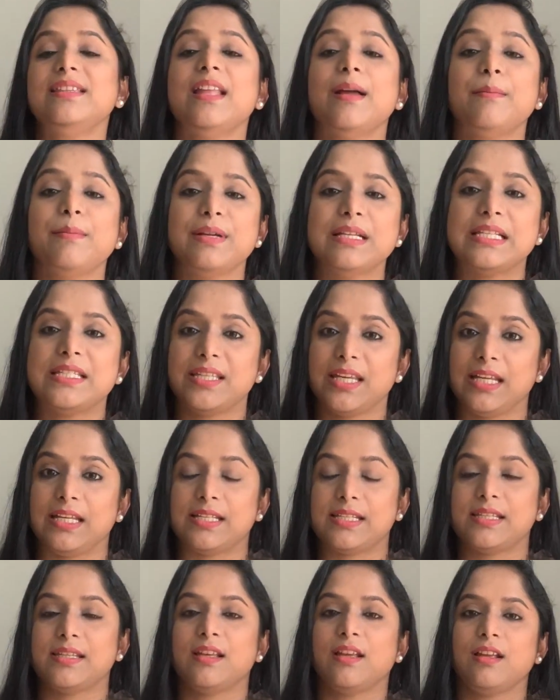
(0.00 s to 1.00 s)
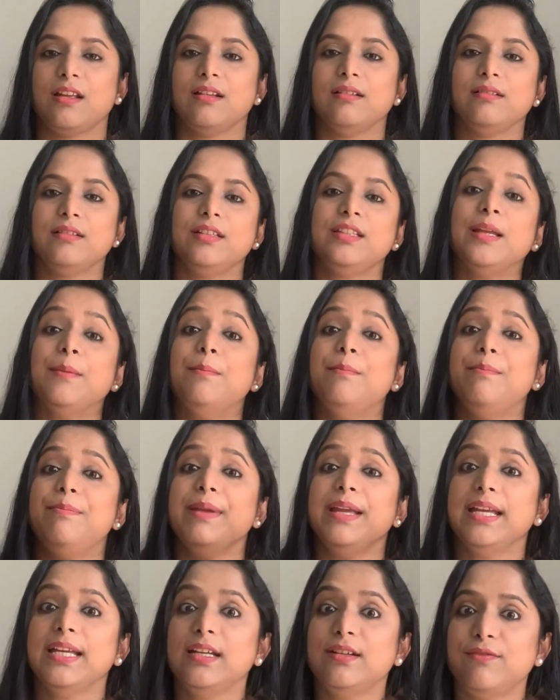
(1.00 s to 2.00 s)
number 6, the
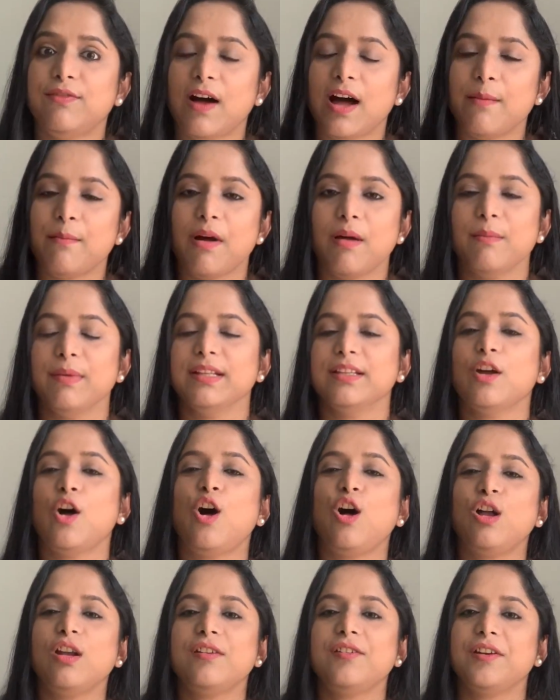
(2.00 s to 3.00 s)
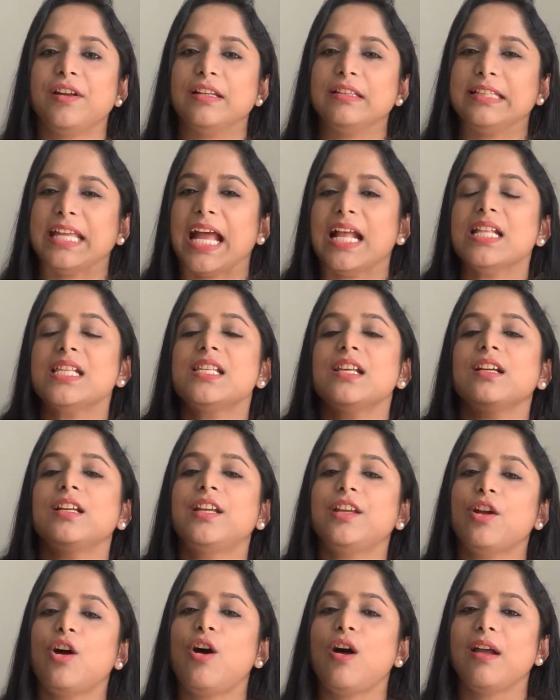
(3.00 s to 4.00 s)
big pharma myth, or cancer
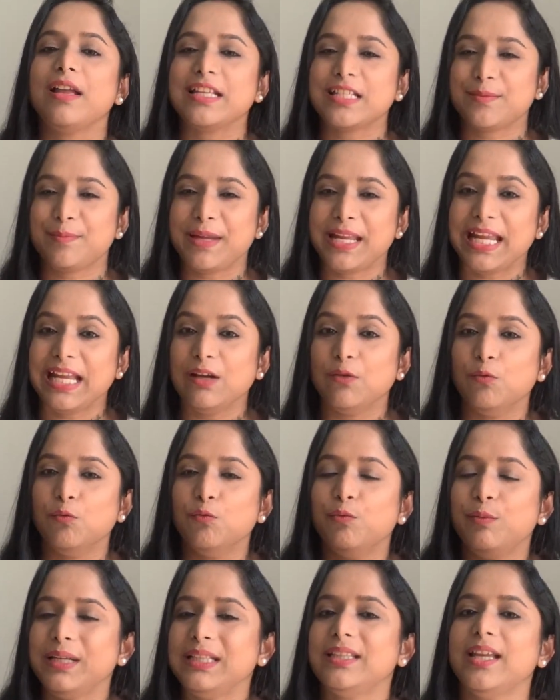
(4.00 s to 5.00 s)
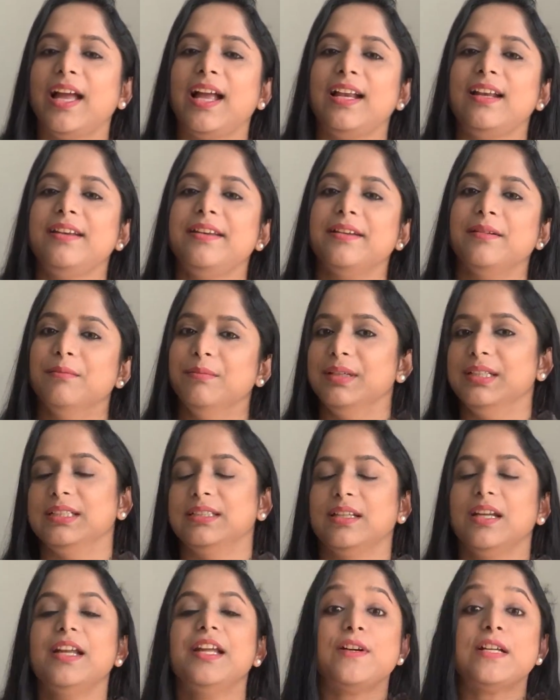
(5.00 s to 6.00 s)
cure is being withheld myth.
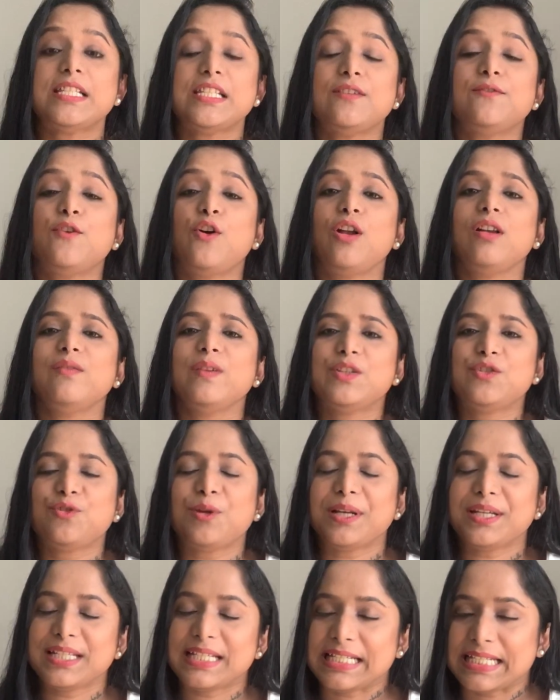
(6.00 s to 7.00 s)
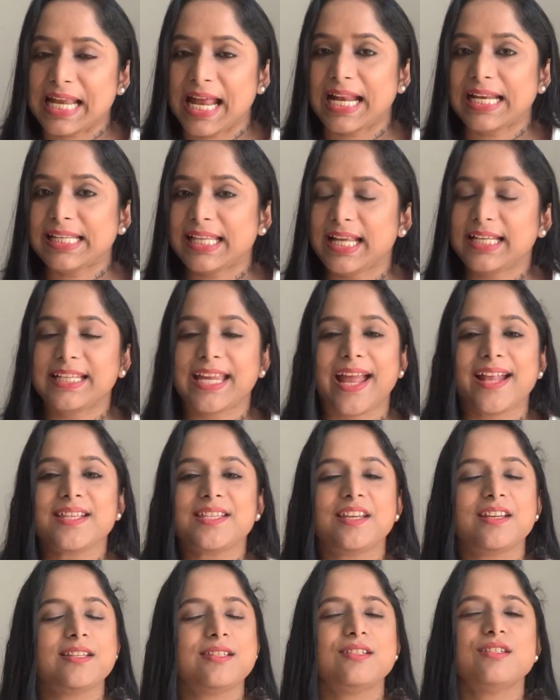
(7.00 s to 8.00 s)
First of all, we should understand that
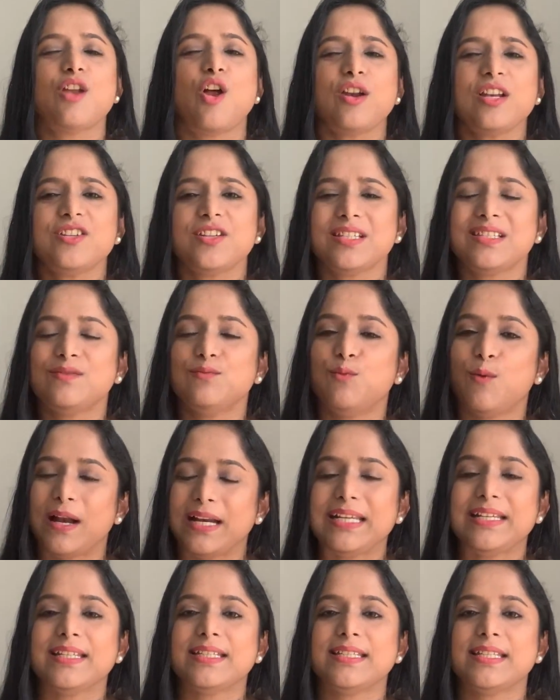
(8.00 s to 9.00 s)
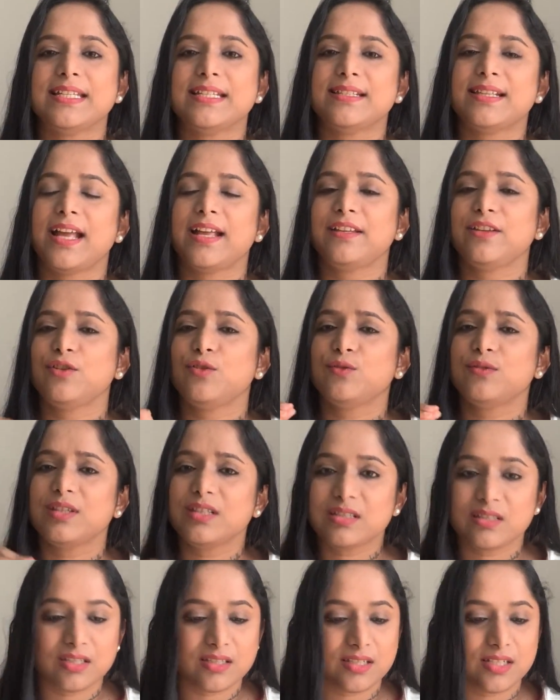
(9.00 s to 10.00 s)
cancer is not just one disease that,
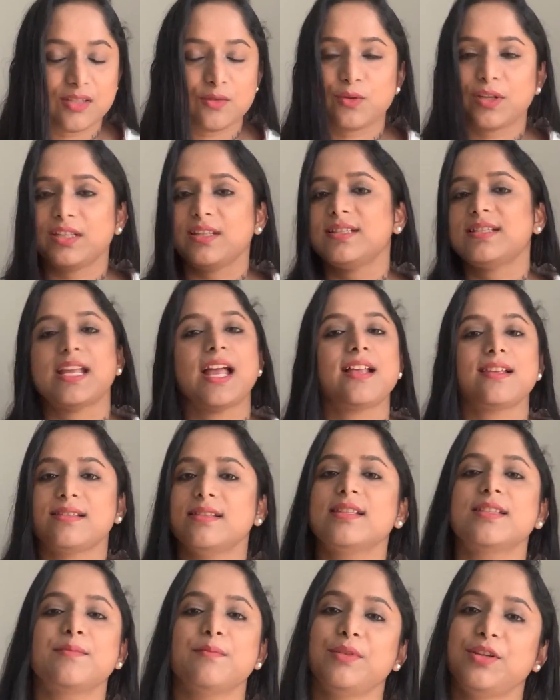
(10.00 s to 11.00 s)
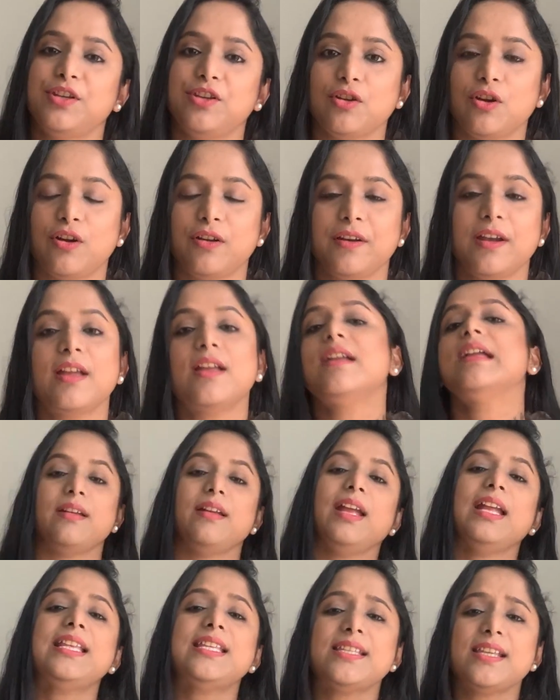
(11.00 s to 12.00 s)
this disease, this has this cure.
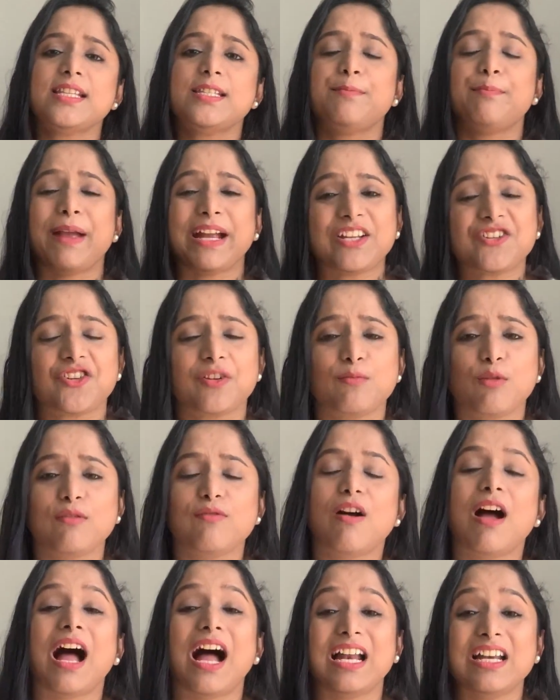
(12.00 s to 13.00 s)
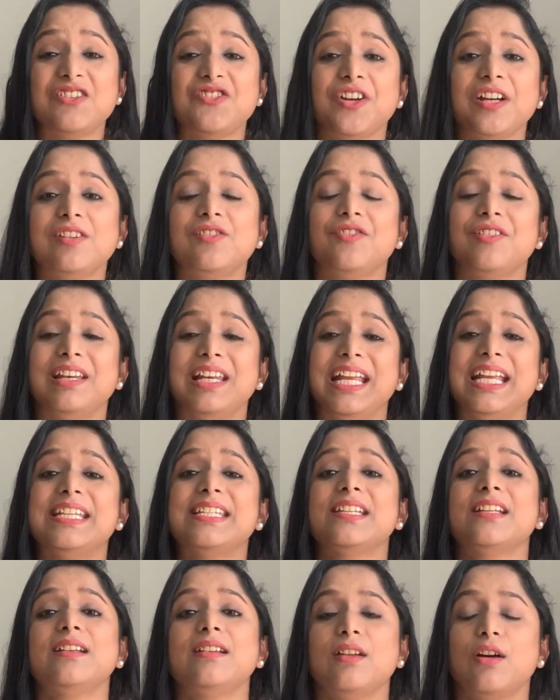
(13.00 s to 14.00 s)
It's a spectrum of 100
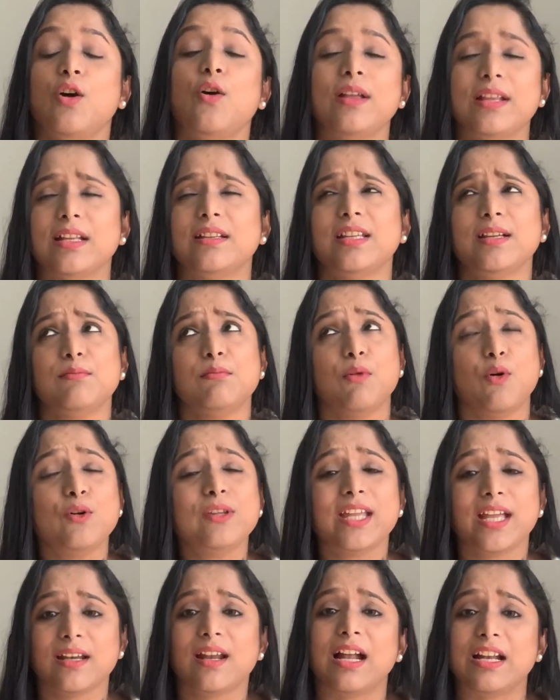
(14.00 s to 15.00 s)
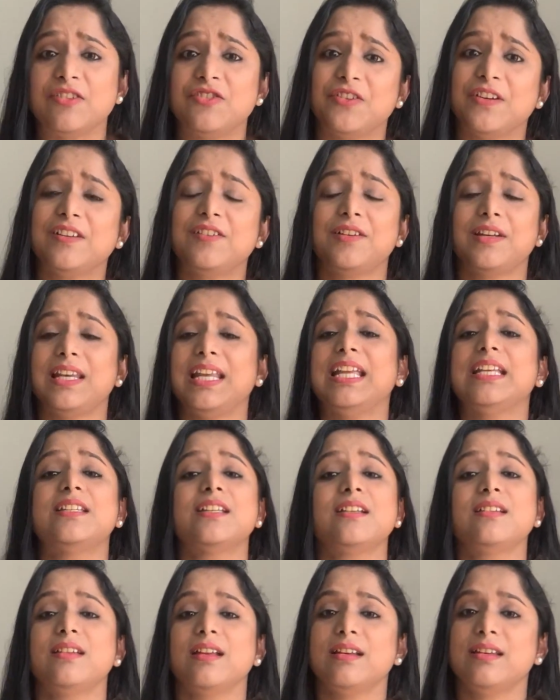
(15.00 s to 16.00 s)
related, or I think more than 100
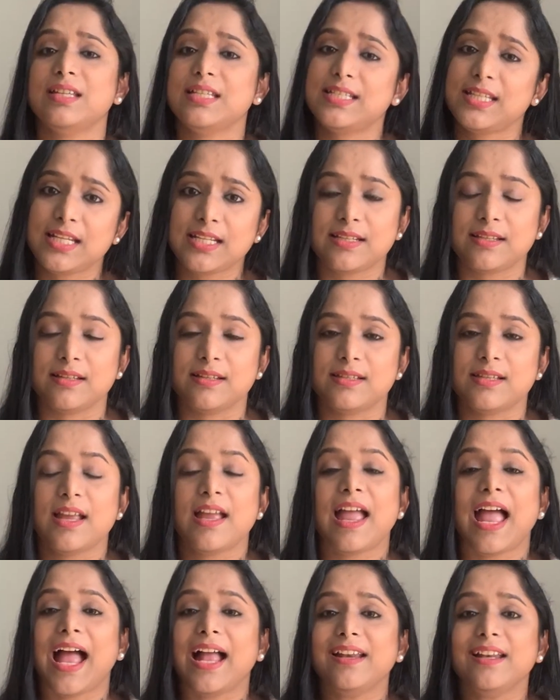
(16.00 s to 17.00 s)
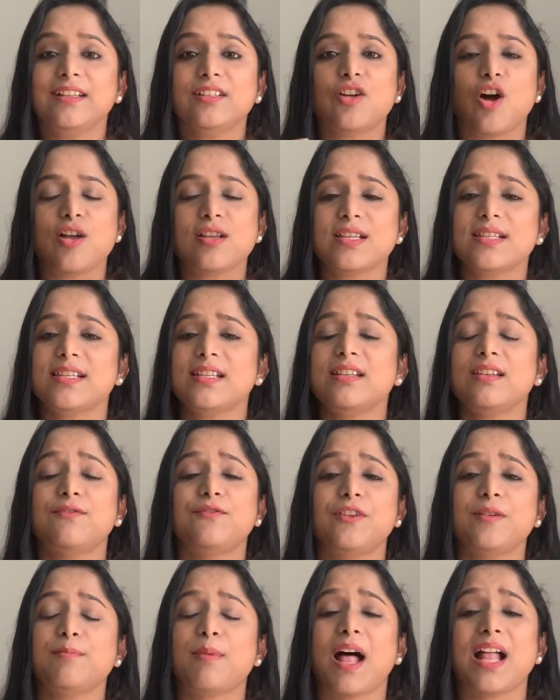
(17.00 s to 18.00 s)
related diseases, and it causes in
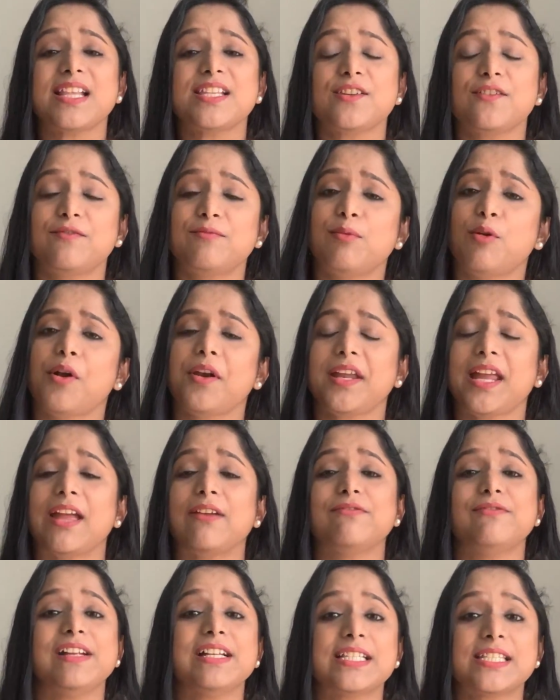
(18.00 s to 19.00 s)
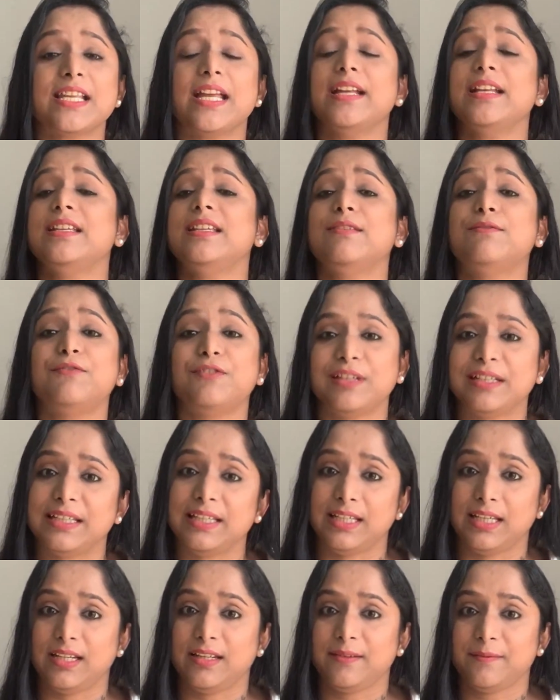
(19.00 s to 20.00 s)
different parts of body, affects
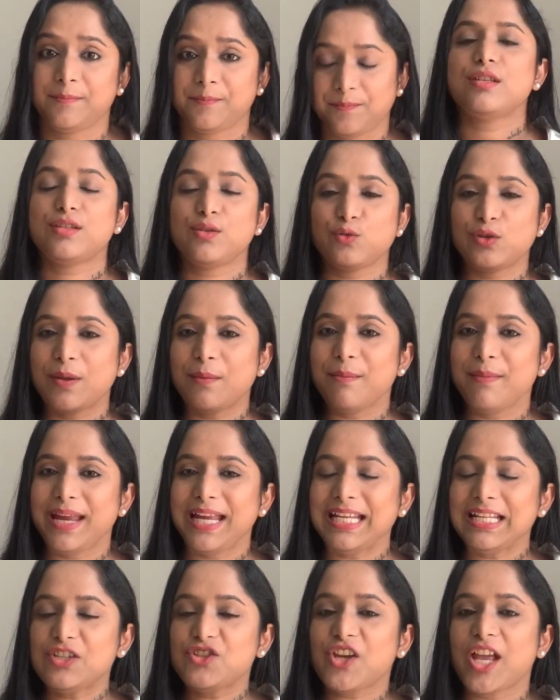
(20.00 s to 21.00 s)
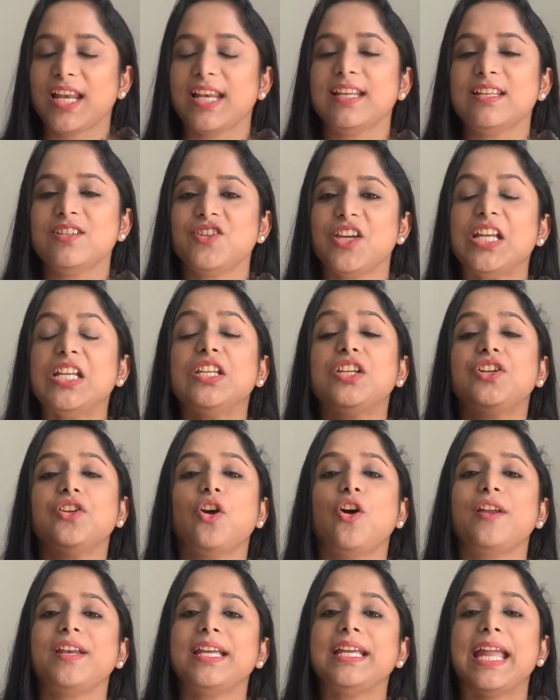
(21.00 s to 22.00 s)
differently. So the main challenge in
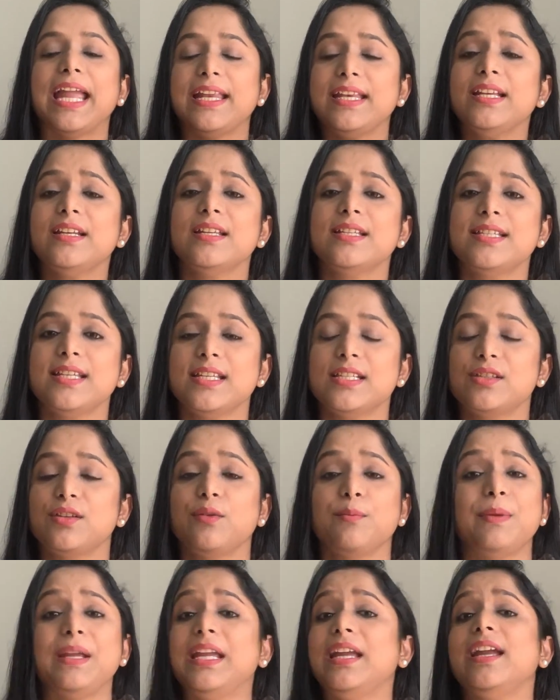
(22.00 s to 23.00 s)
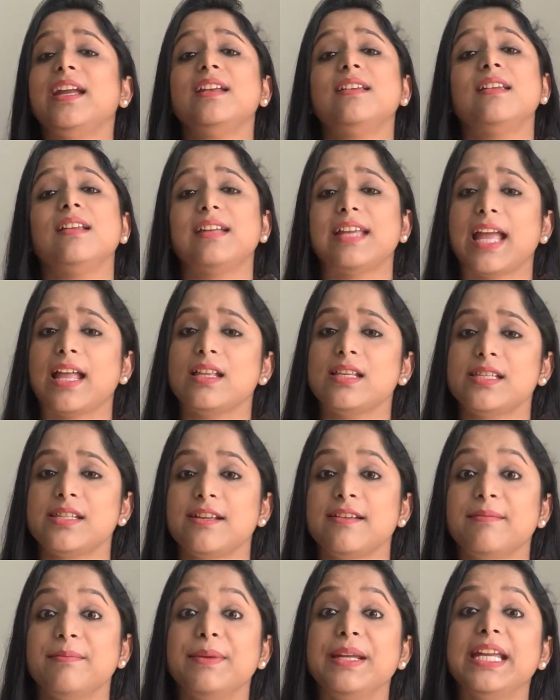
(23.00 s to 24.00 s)
curing any disease, be it
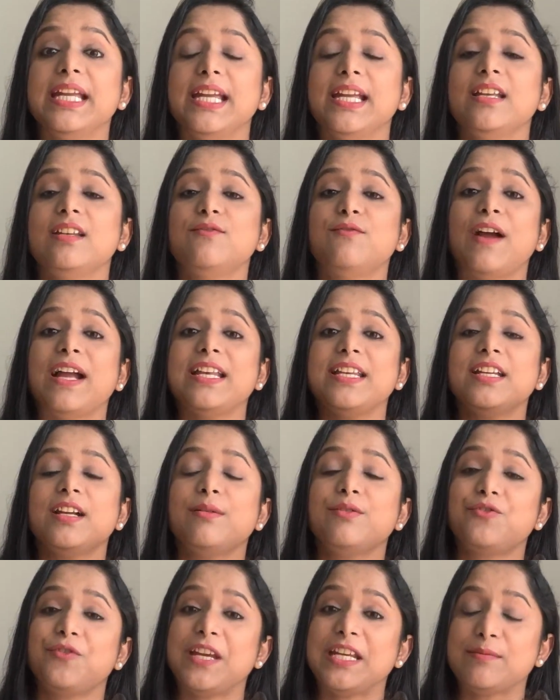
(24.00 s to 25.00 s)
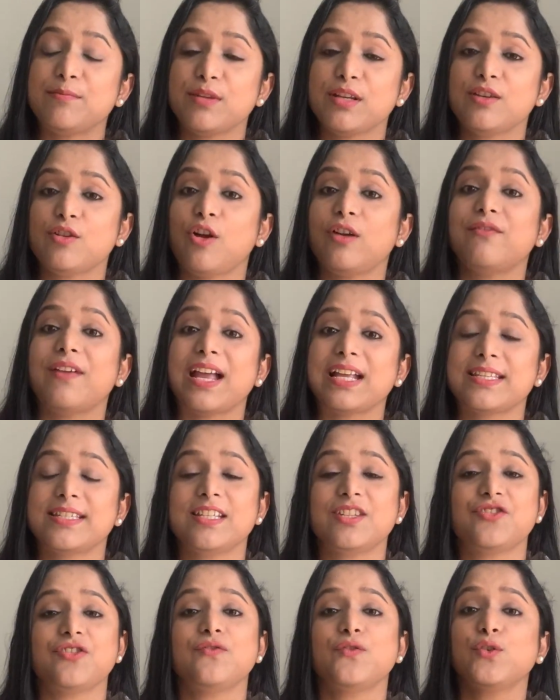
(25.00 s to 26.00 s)
cancer, be it finding a treatment or
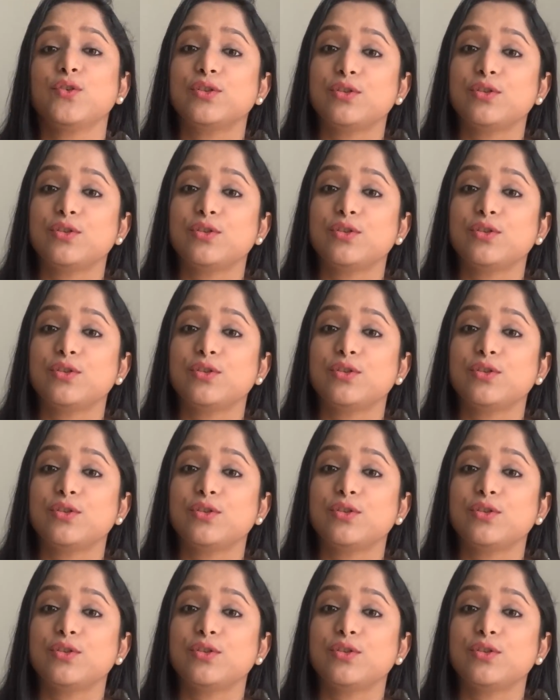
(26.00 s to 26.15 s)
vaccination for